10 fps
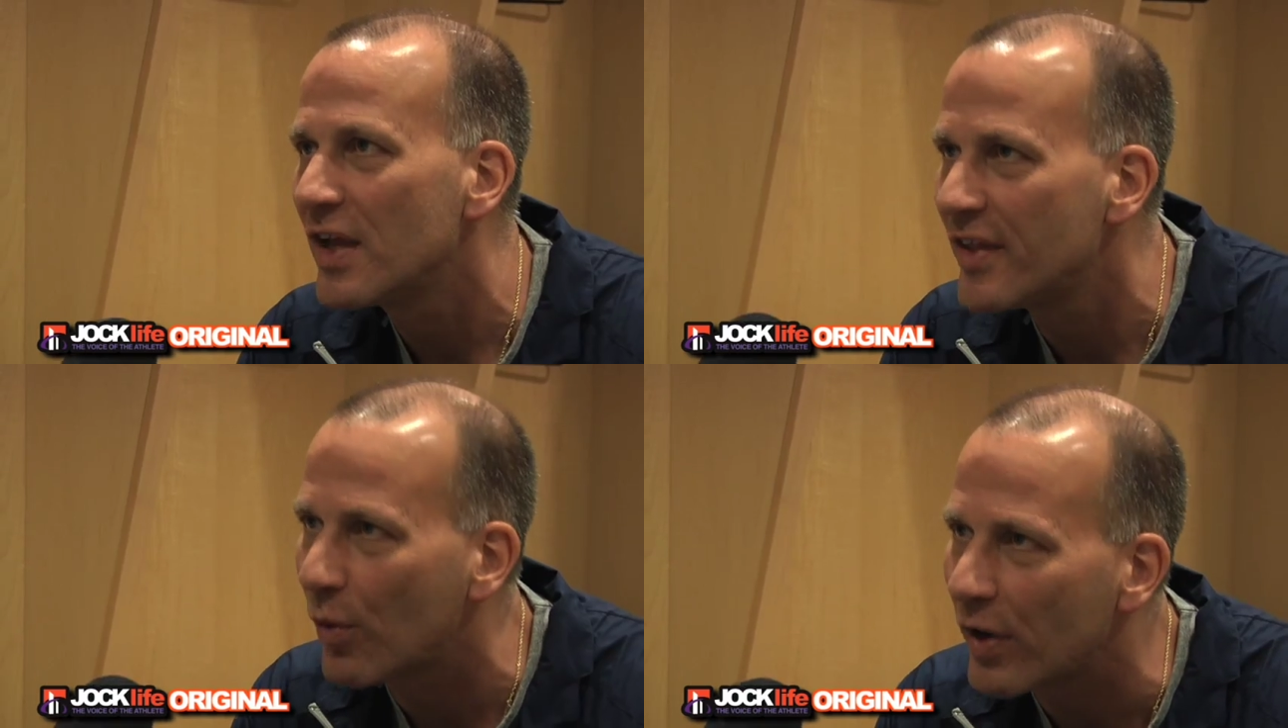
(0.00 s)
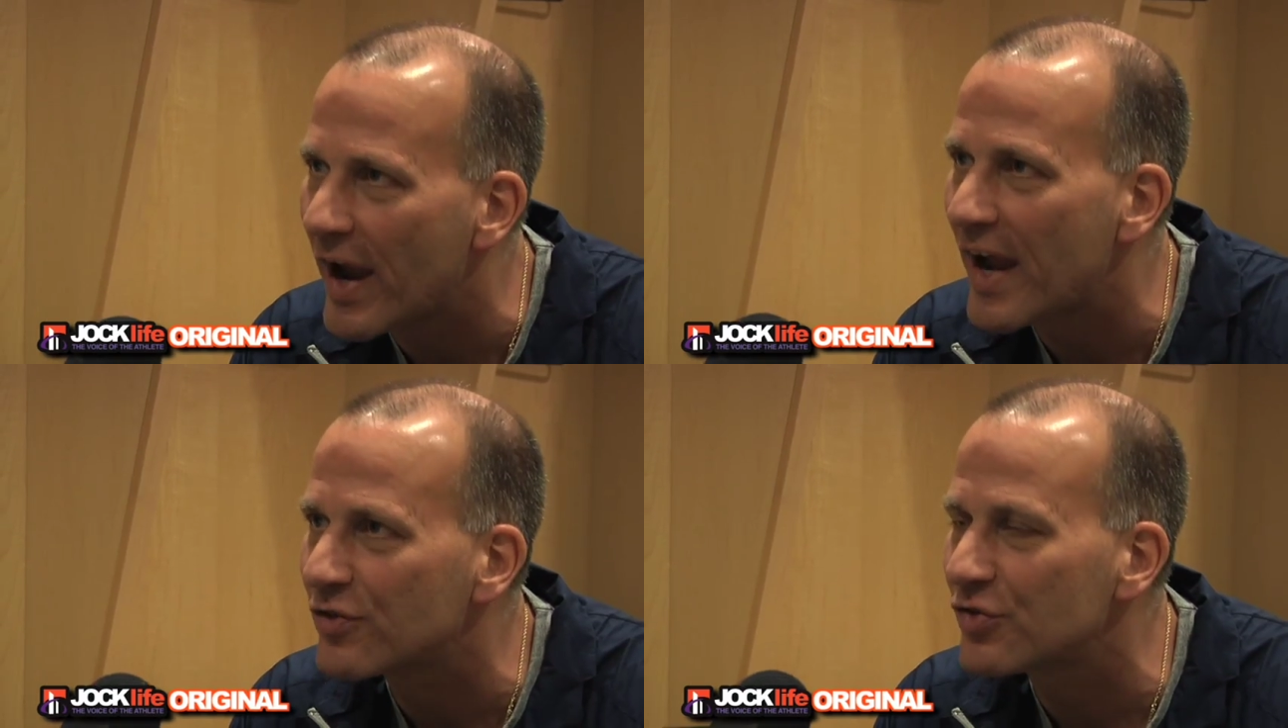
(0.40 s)
that were
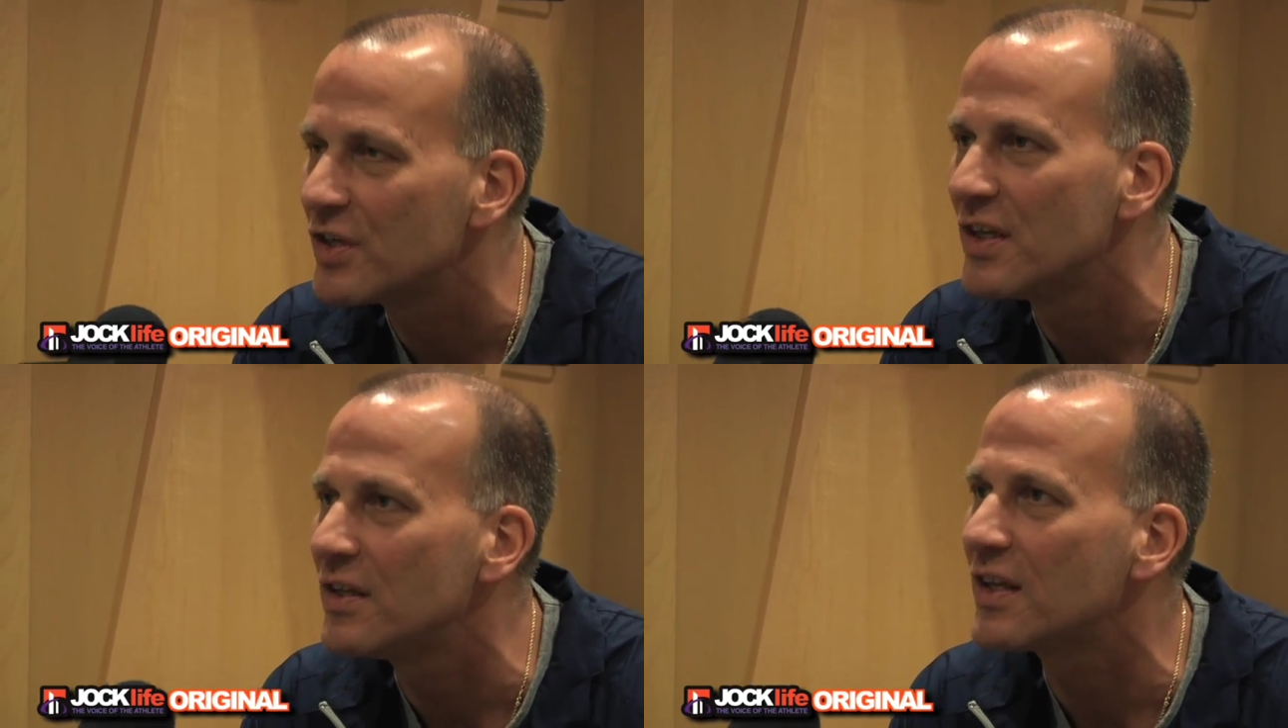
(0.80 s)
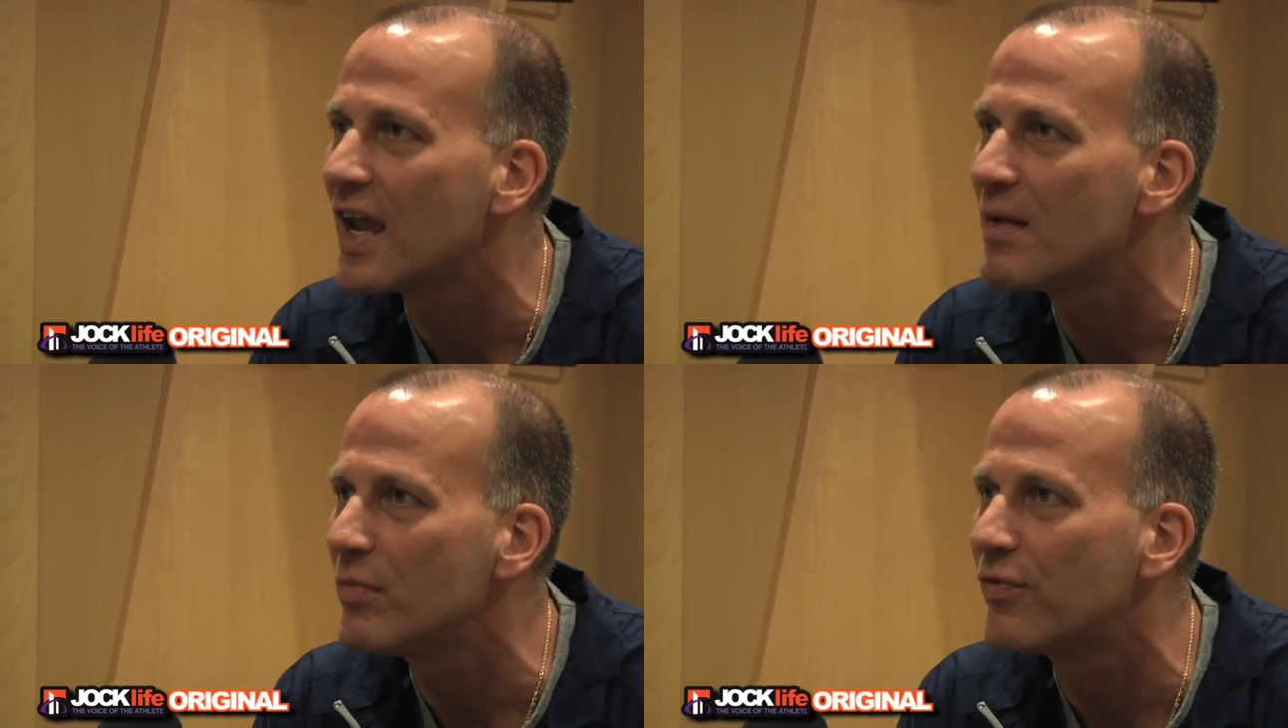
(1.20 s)
actually in the
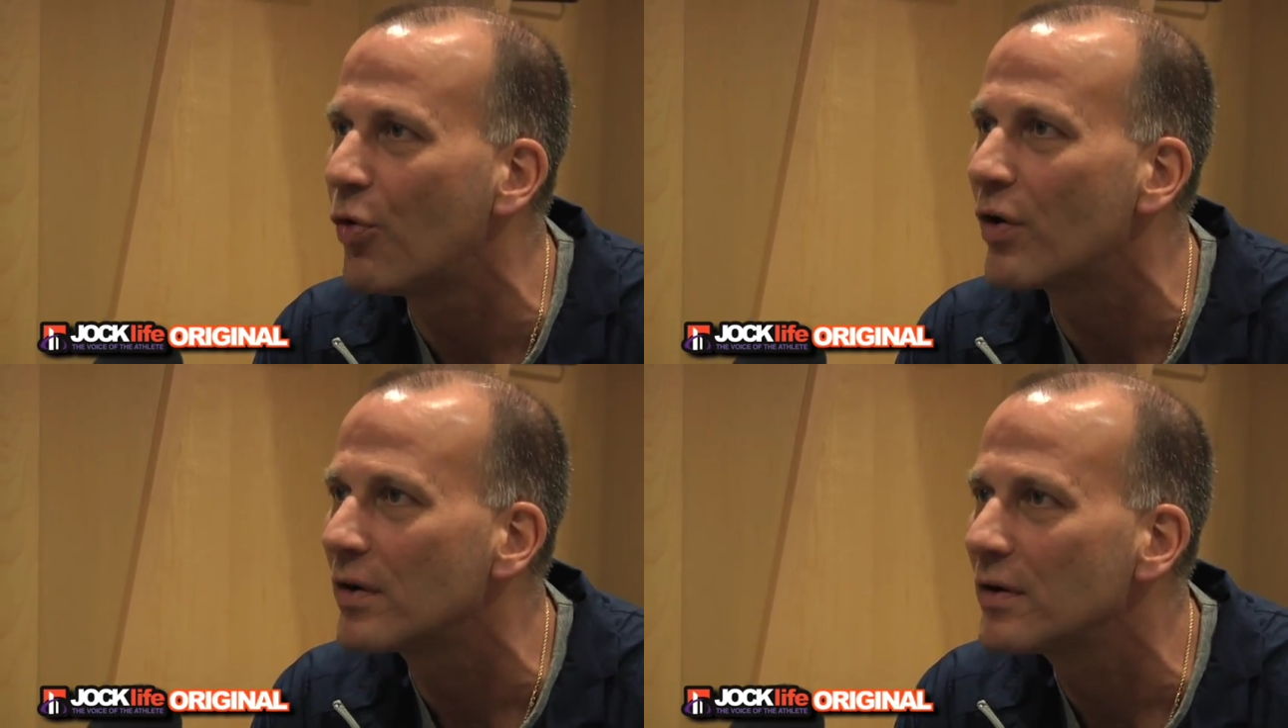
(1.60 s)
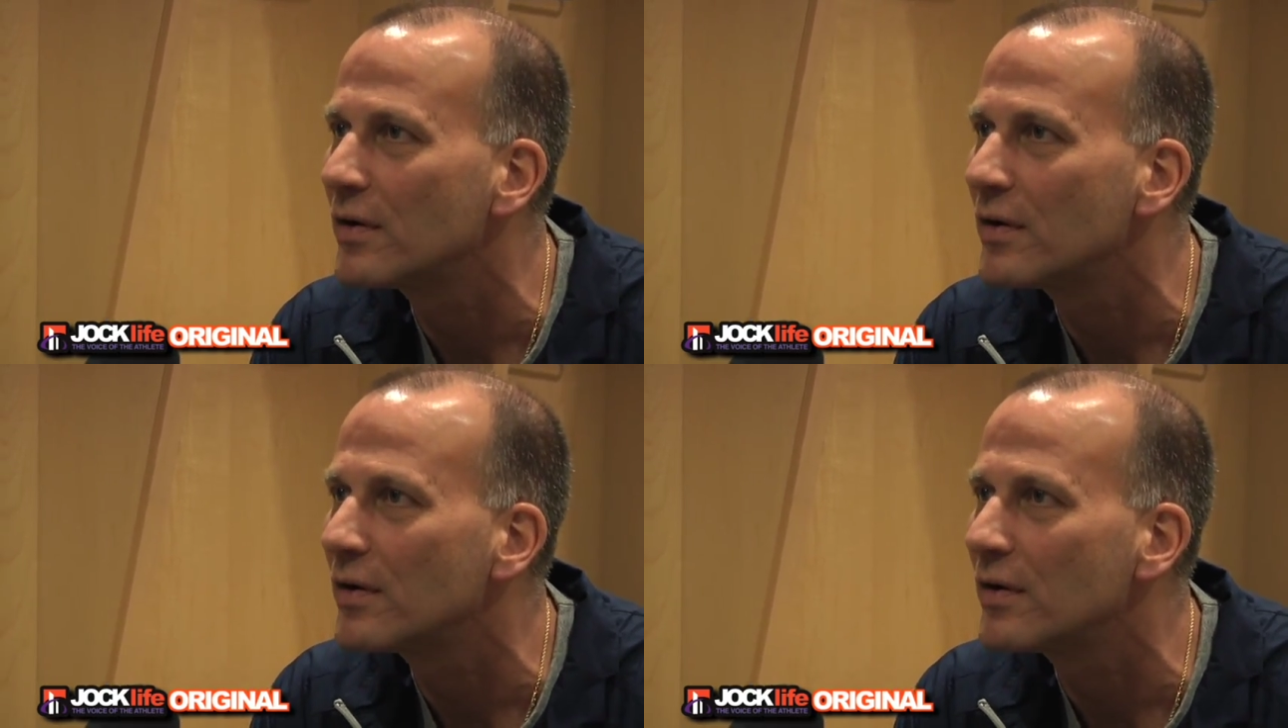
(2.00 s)
game before.